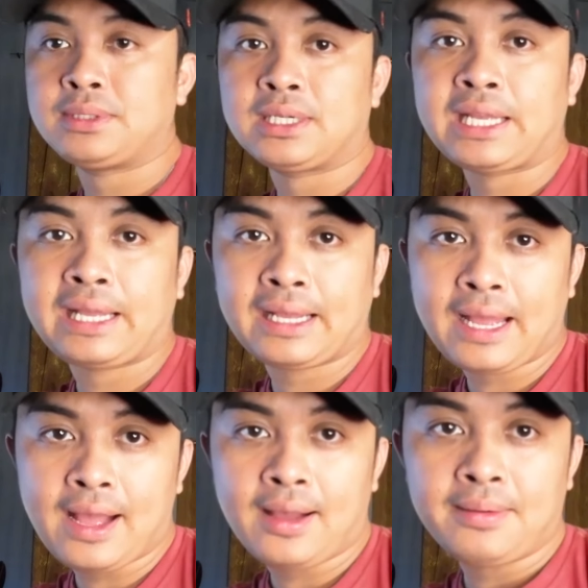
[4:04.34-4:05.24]
the
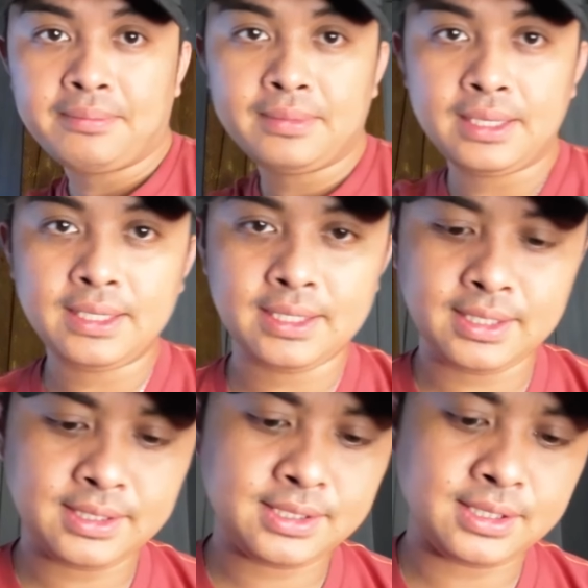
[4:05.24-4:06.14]
cam
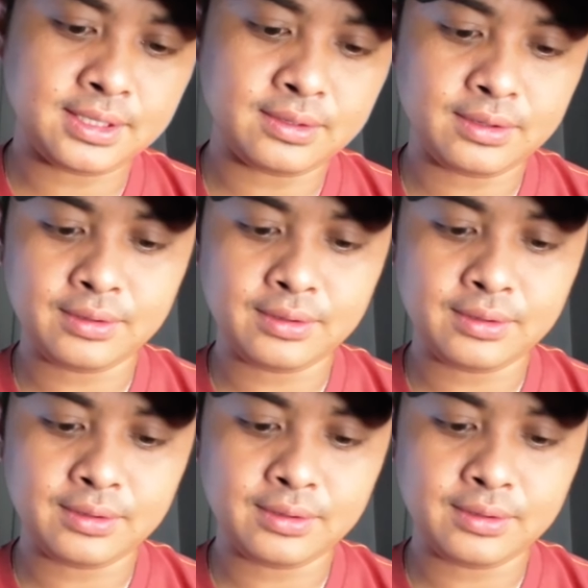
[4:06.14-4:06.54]
is at